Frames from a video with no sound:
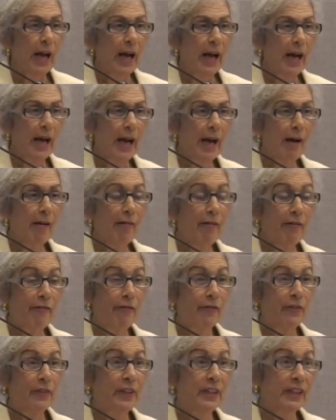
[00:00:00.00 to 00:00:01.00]

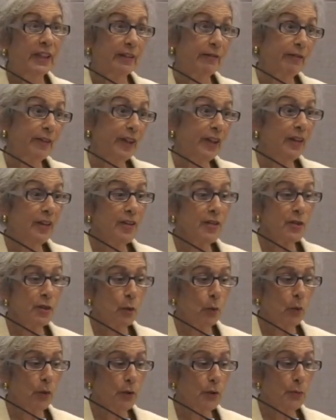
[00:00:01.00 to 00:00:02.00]
have given the
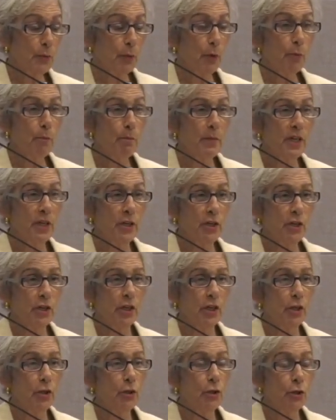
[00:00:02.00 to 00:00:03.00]
schools
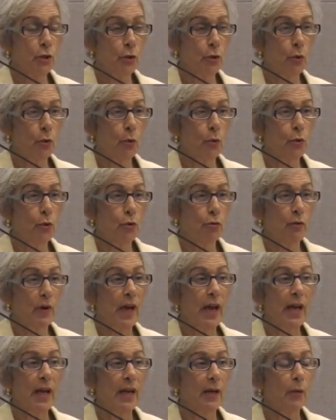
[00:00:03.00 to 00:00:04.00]
permission to
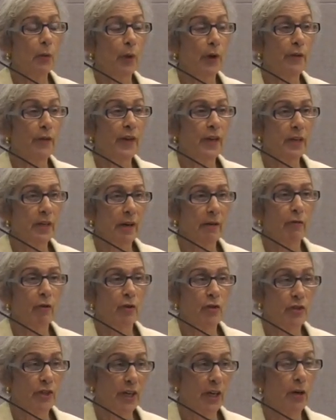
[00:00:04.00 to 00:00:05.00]
tread where they
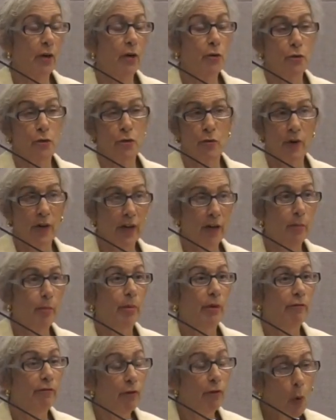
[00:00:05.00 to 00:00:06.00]
never dared
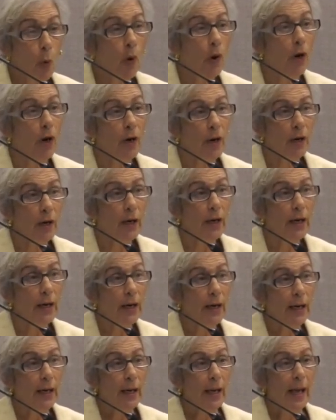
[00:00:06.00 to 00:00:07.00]
tread before.
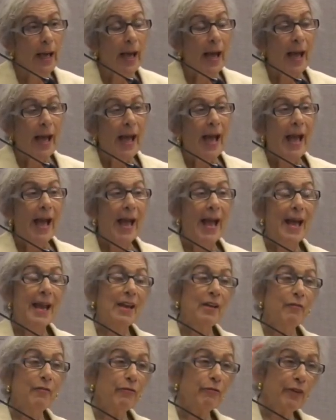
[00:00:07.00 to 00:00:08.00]

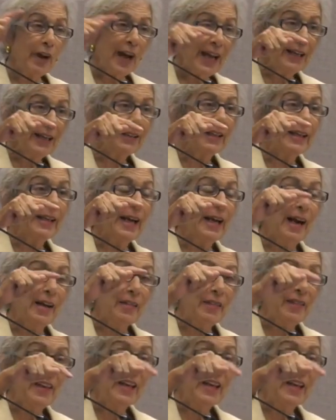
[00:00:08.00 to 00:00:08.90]
And frankly, I